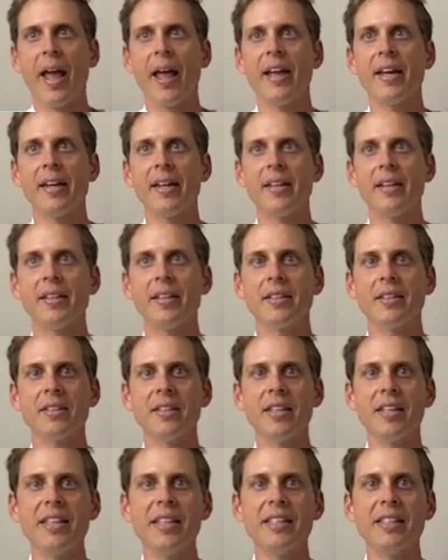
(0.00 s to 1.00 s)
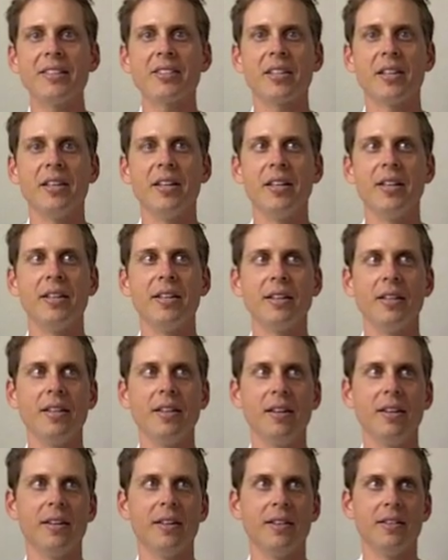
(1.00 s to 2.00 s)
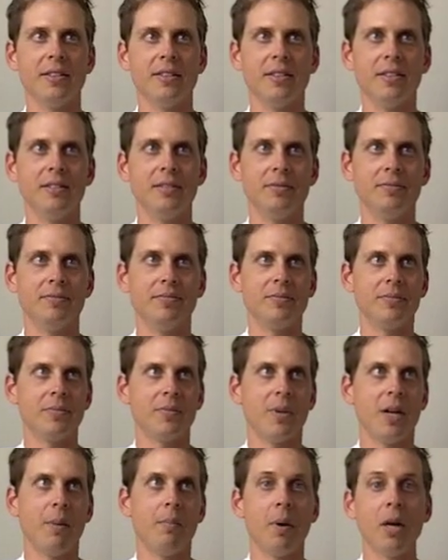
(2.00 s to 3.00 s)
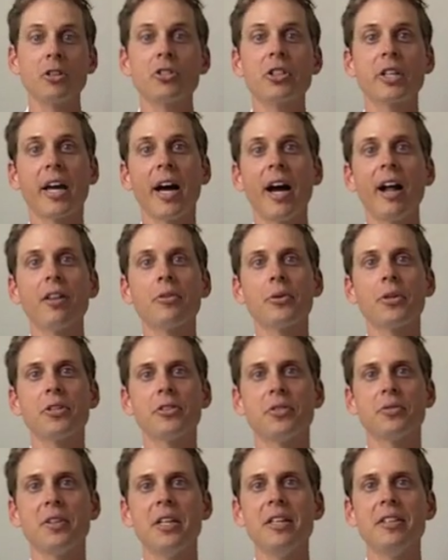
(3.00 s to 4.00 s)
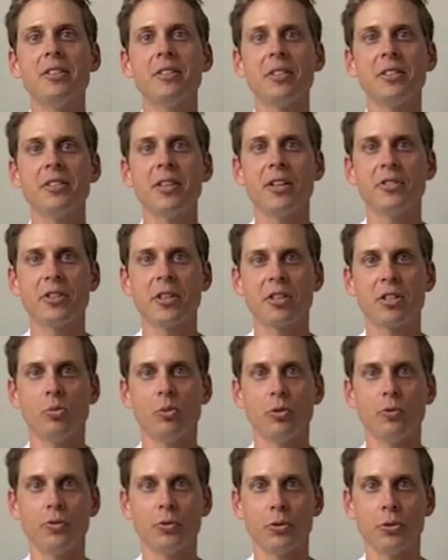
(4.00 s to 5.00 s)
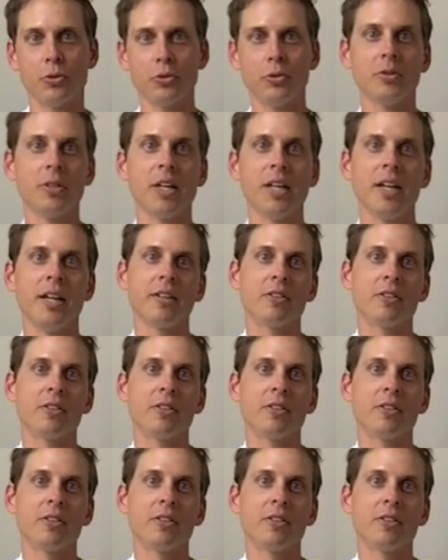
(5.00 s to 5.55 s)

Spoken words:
and eat a bunch of calories of easily digestible food.